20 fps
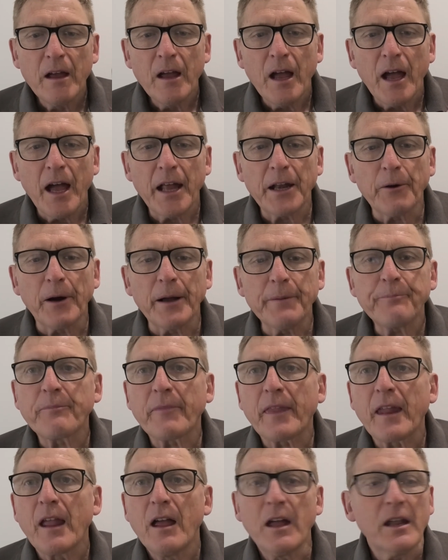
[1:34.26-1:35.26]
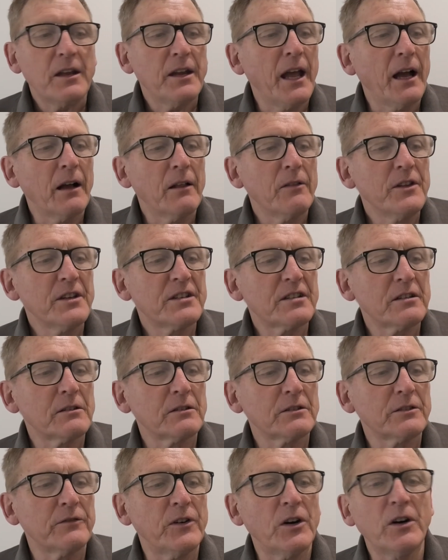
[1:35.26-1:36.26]
Anyway, now this
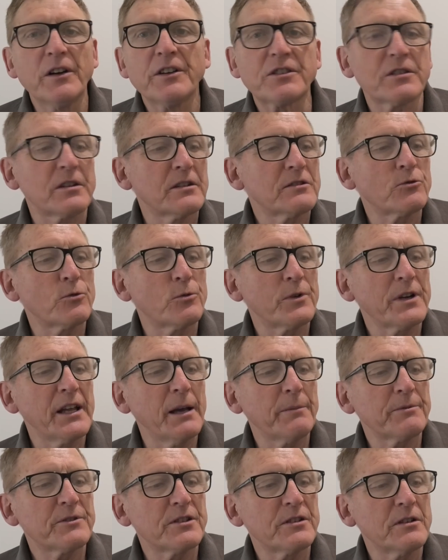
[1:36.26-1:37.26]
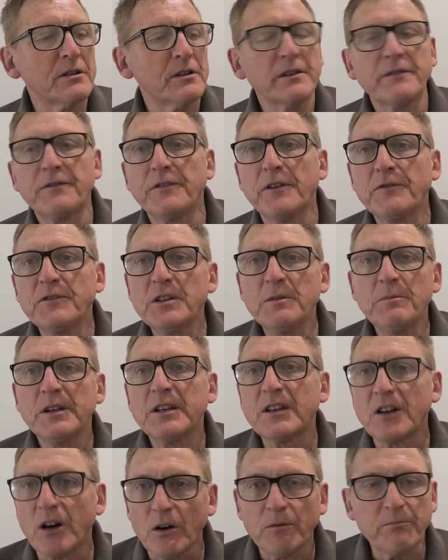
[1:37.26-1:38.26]
little device, it's already up to 950,